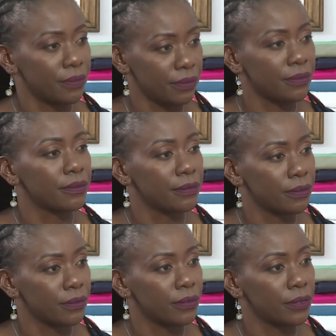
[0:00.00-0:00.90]
they're able
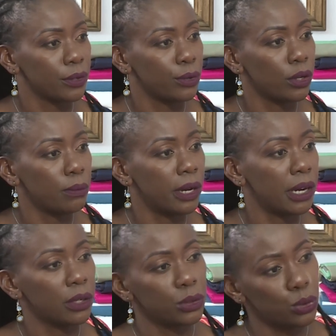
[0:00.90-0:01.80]
to roll, roll back
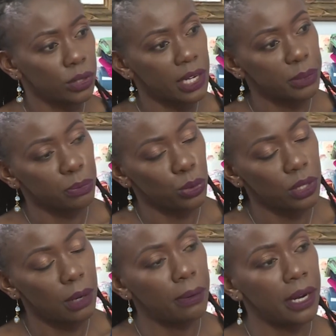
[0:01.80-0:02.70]
to their to back. Their, to
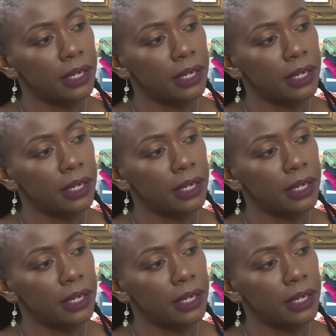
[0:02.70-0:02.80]
their back.